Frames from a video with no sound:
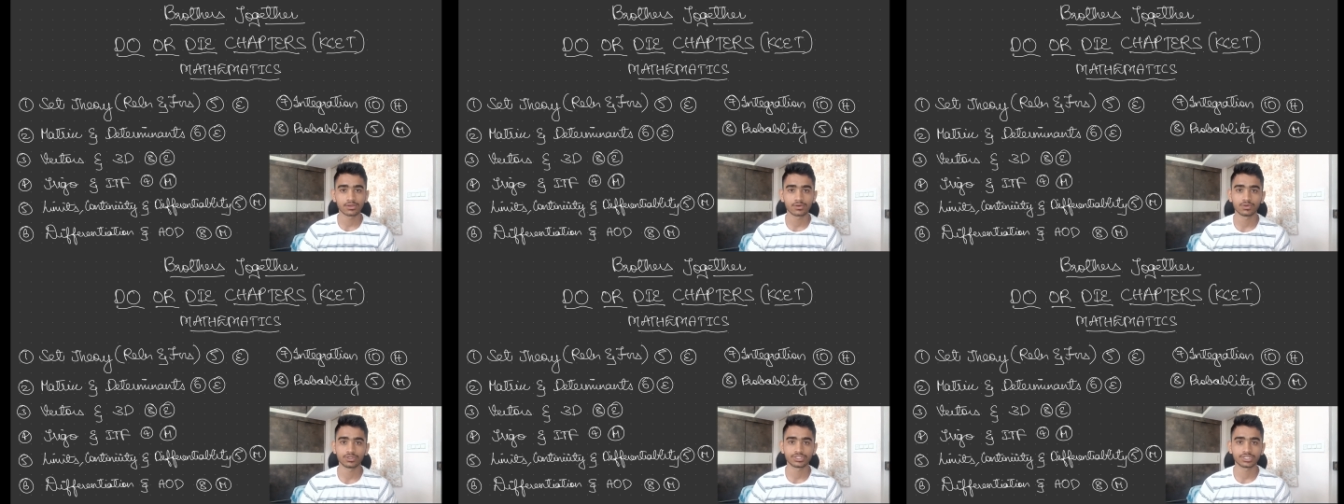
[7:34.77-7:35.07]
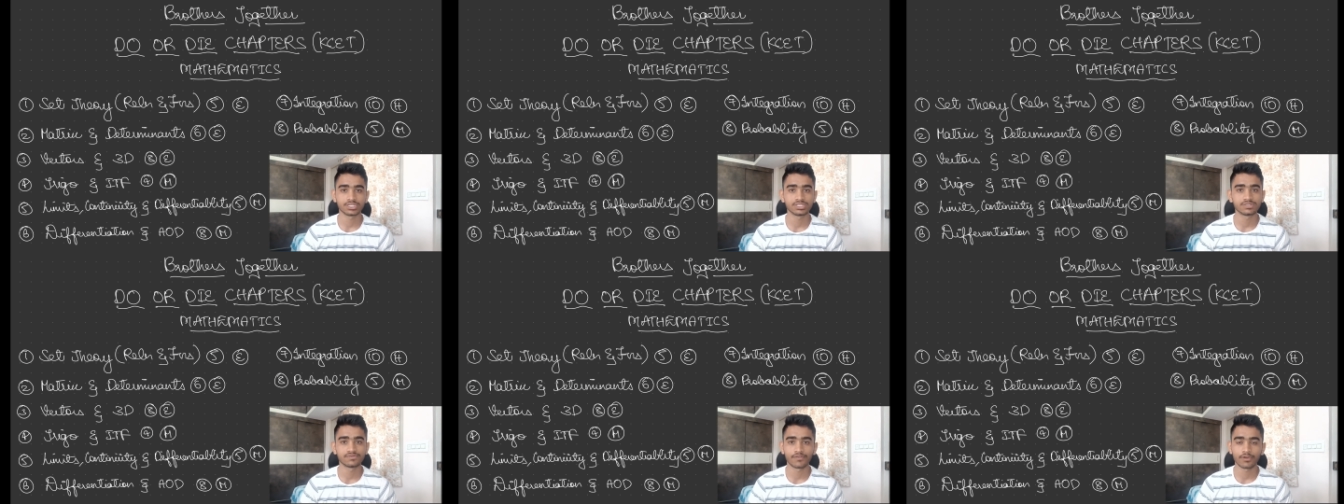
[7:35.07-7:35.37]

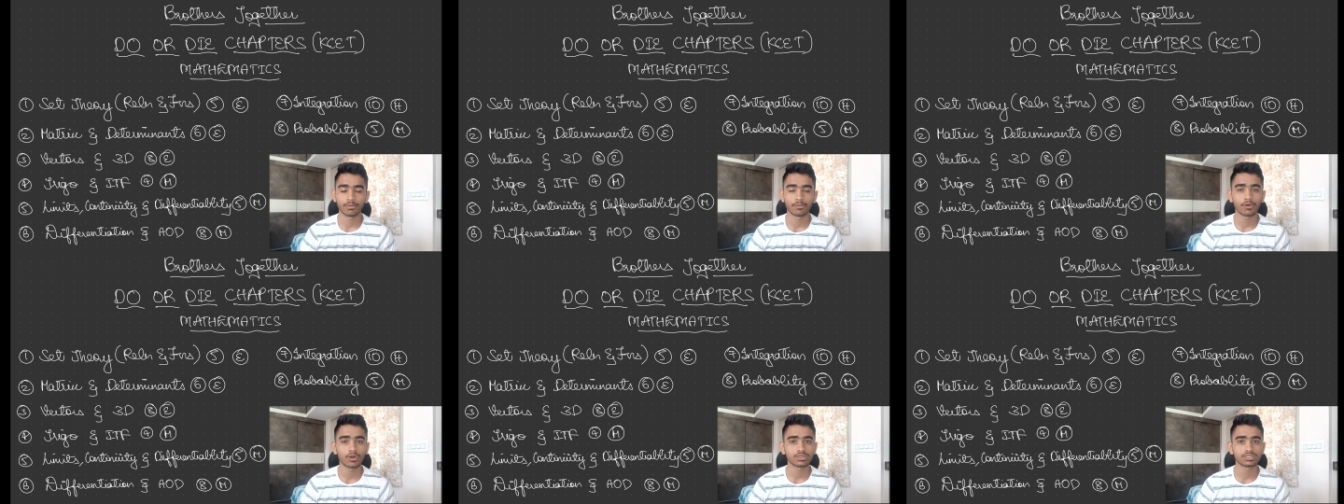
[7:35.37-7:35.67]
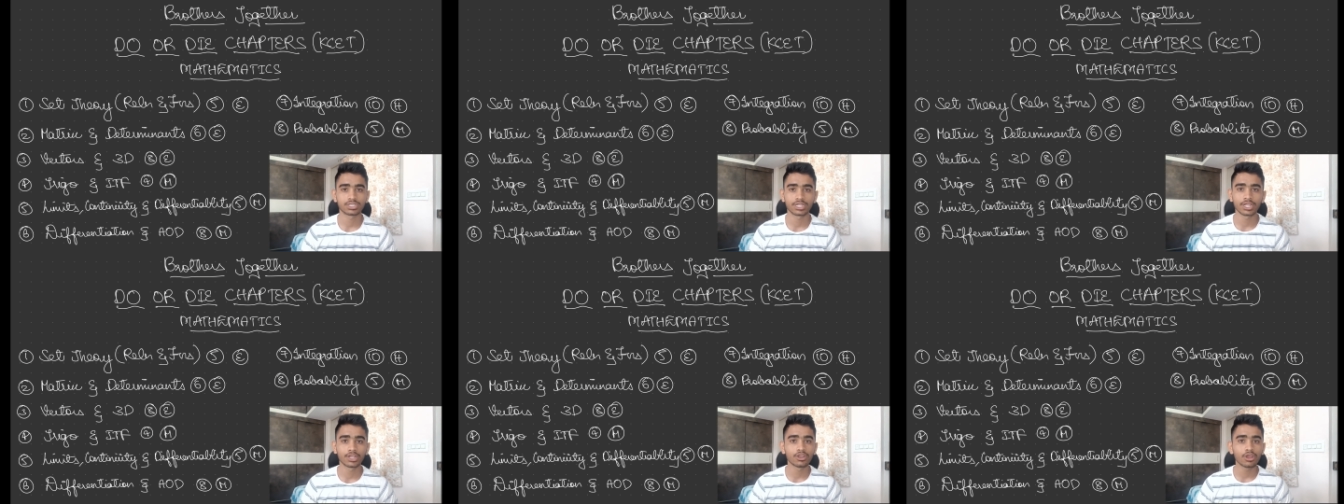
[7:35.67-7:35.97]
questions from
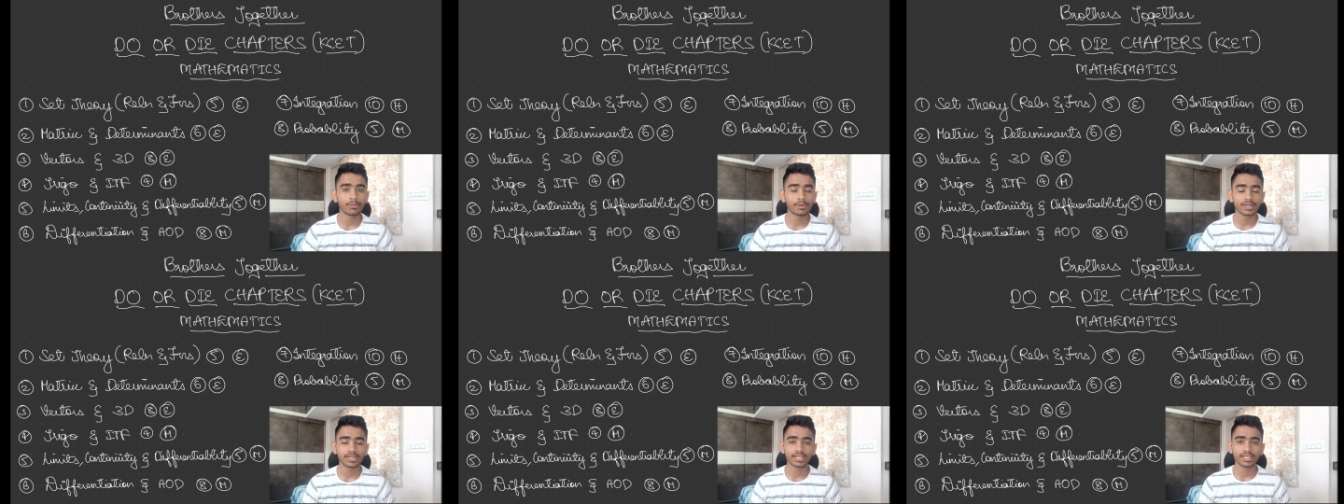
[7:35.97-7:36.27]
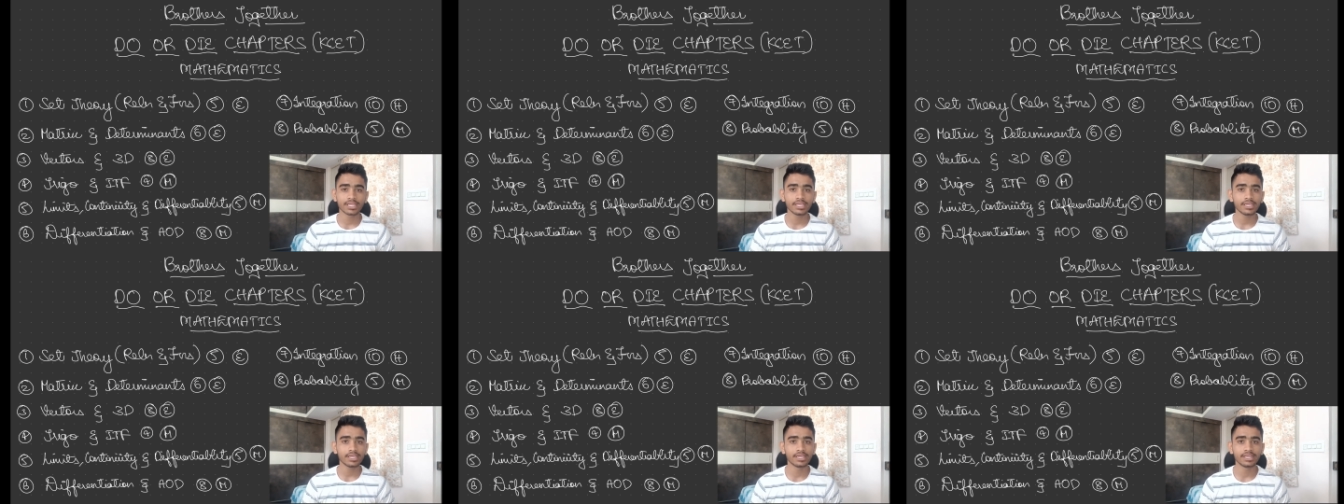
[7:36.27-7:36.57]
because
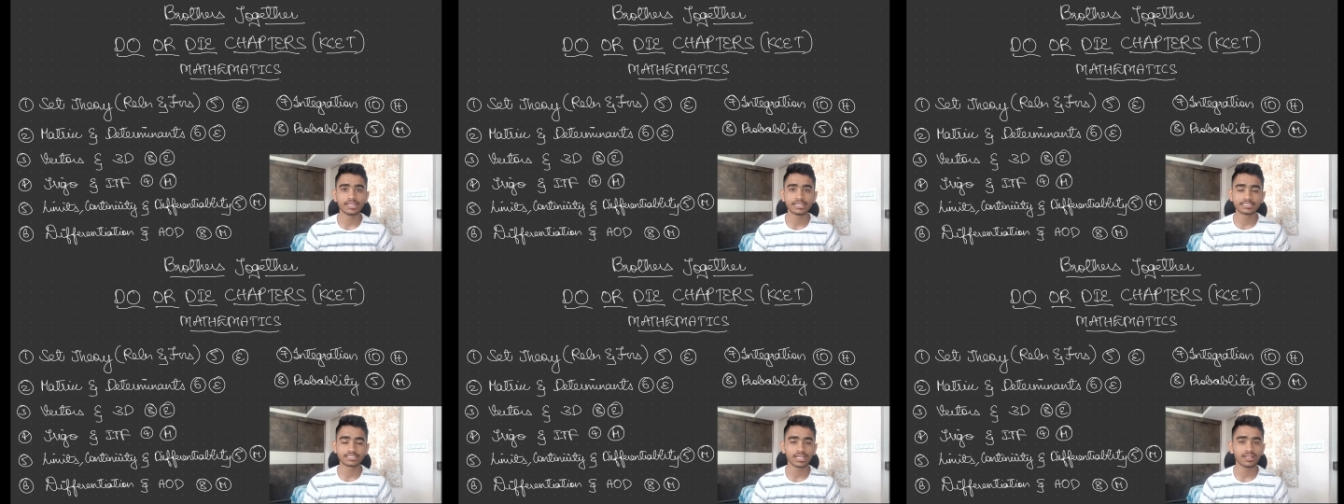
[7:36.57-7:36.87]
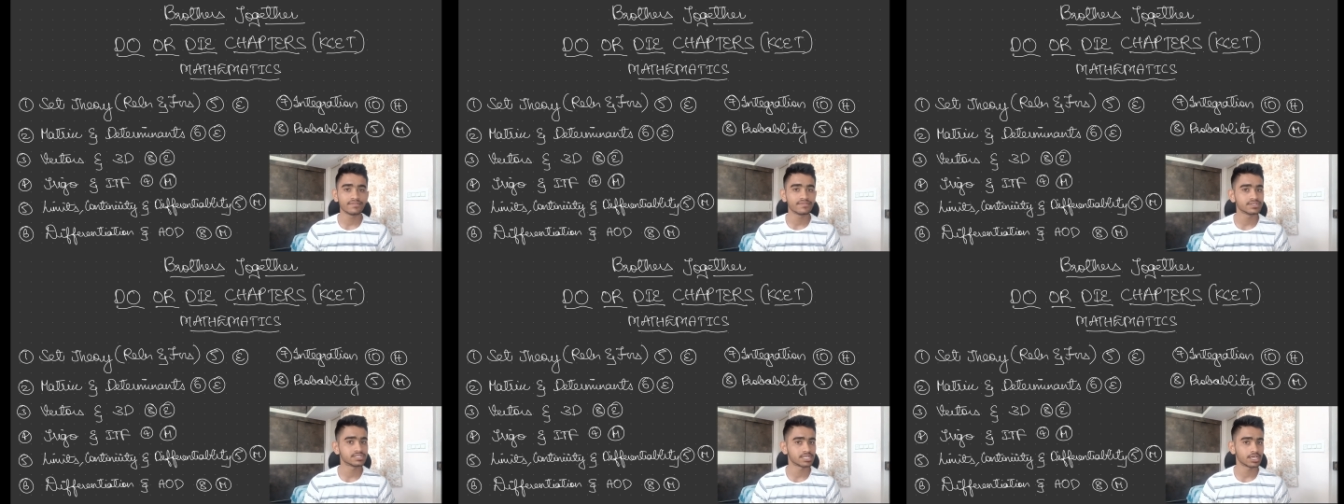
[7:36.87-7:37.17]
trigonometry in
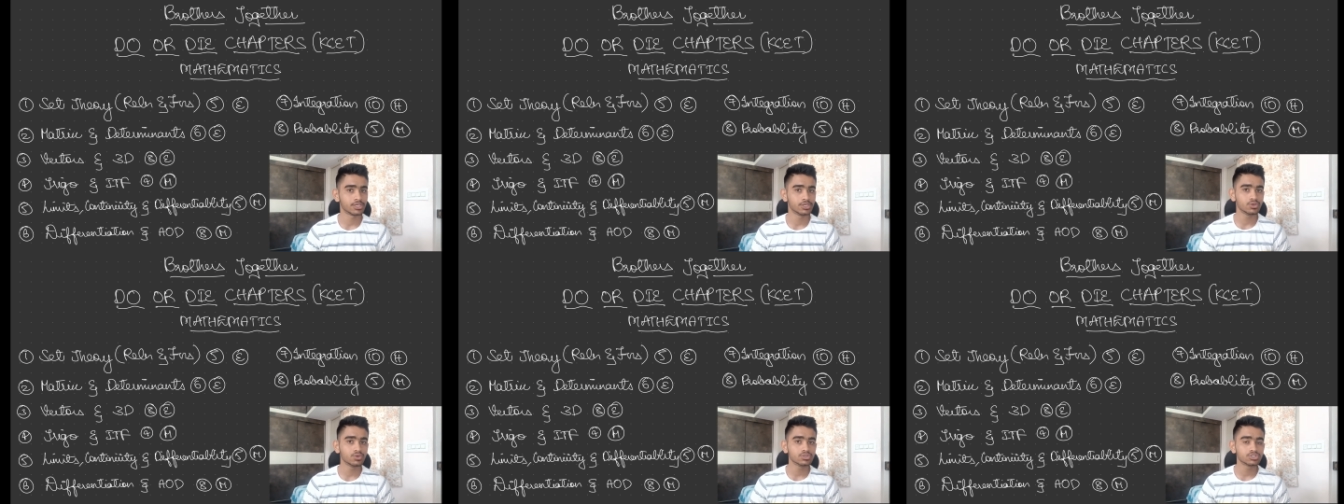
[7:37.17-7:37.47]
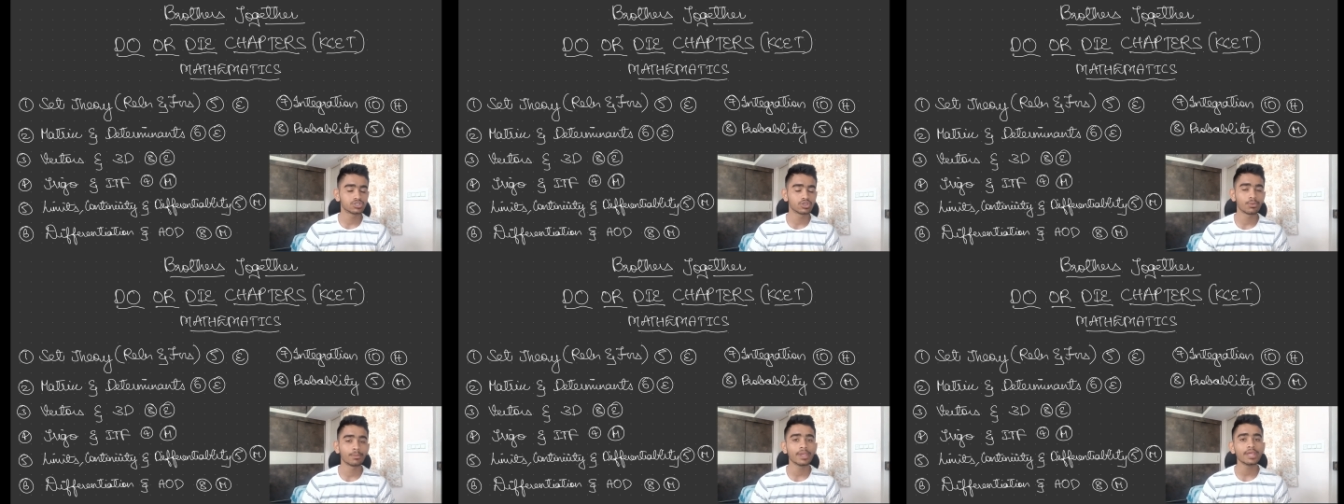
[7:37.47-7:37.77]
itself is a
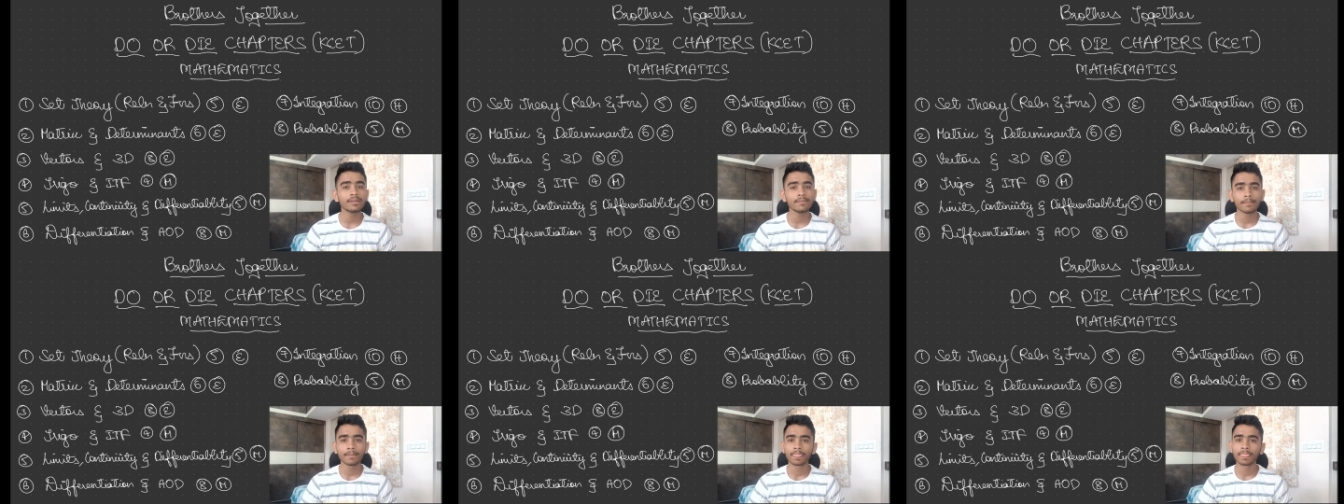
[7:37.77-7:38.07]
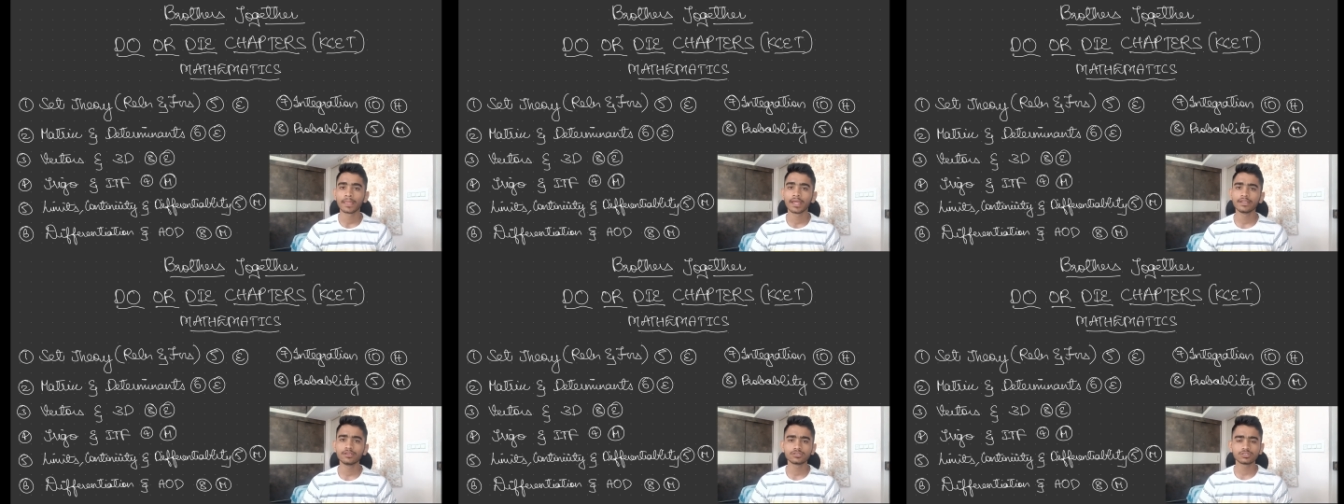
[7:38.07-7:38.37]
huge domain
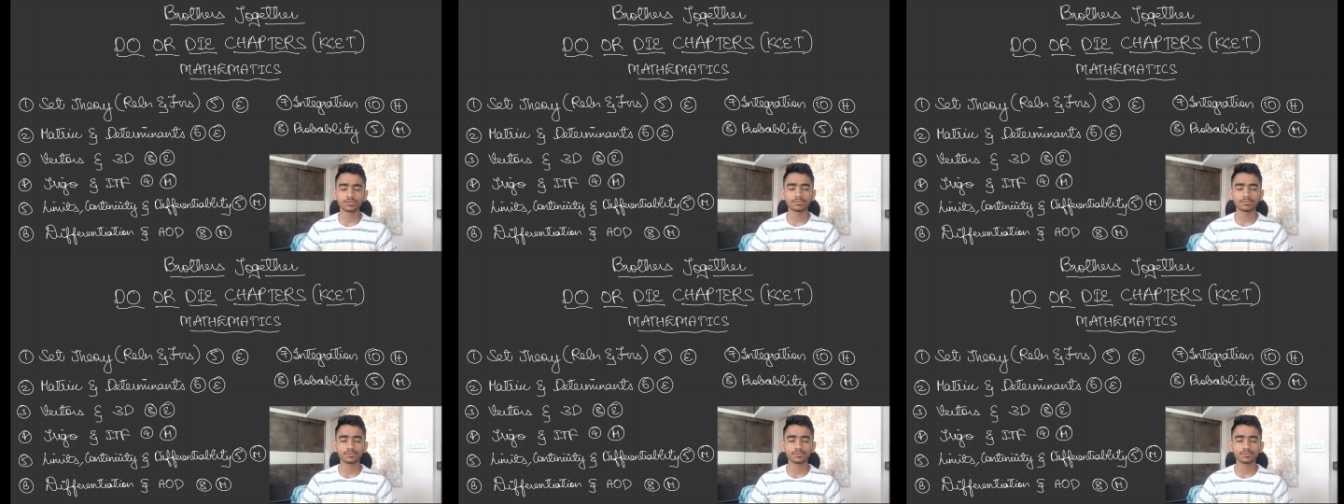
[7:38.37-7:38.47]
and you